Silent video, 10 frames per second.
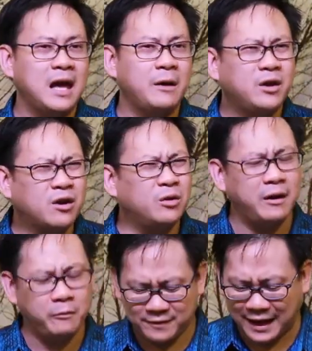And we go
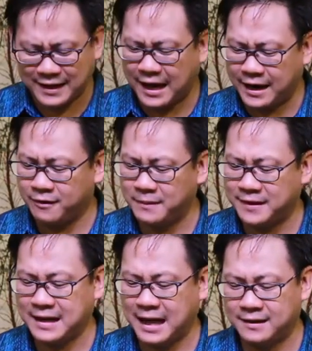there with that kind of
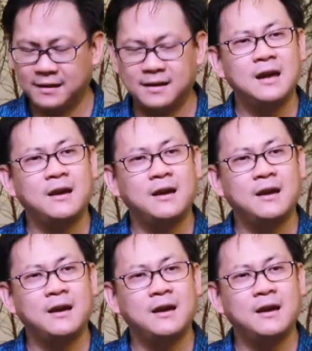mentality,